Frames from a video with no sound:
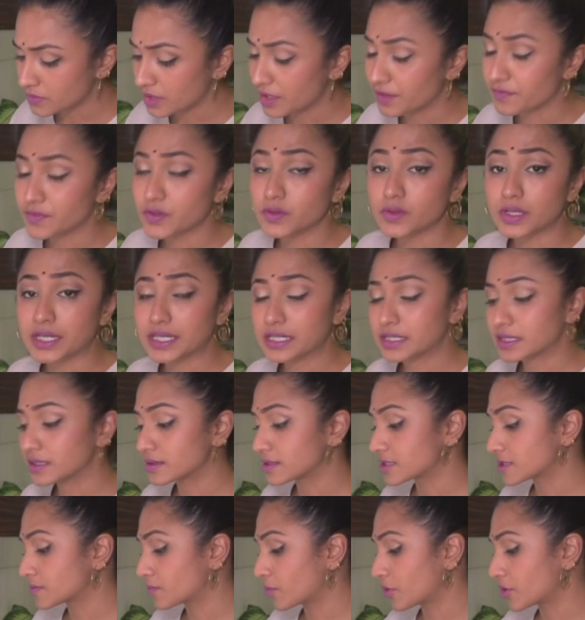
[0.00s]
If you like, at
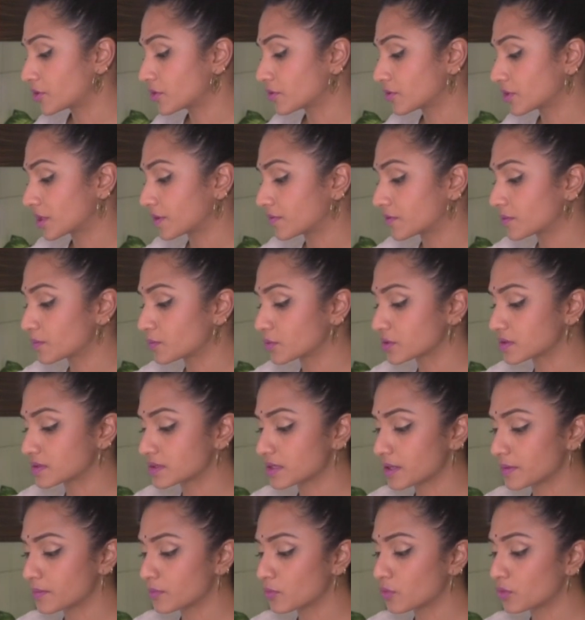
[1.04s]
this point you could even put
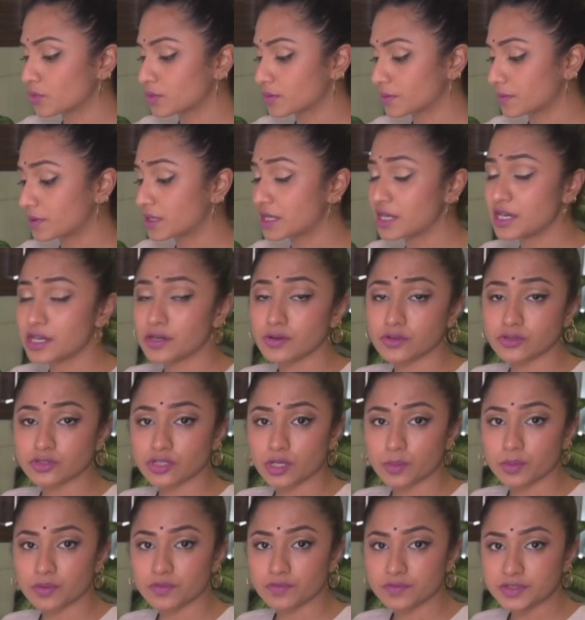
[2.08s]
some more ghee on
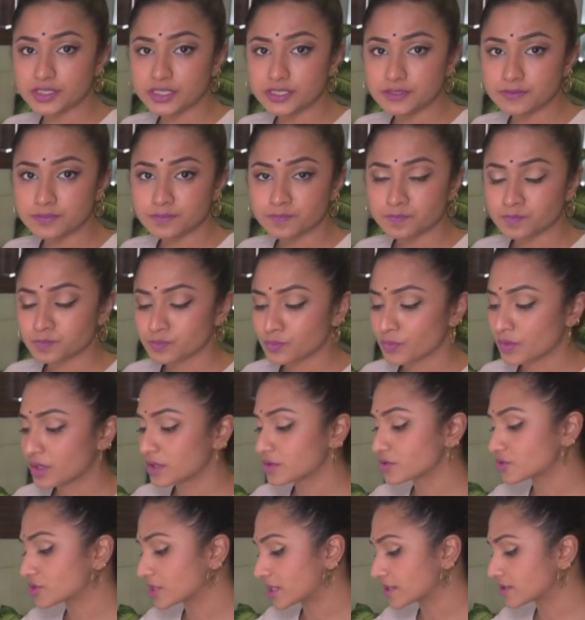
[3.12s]
top of it,
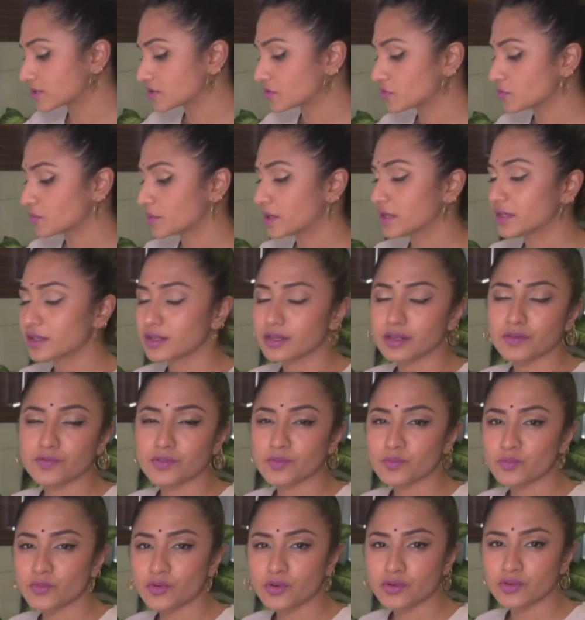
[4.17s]
just to make it
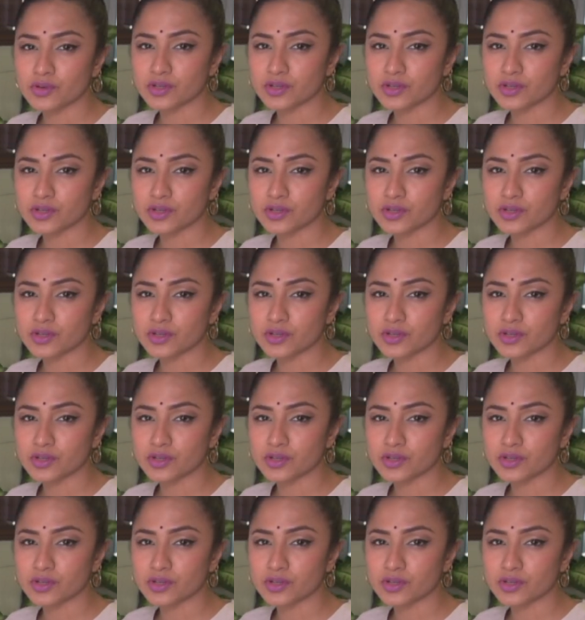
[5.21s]
even more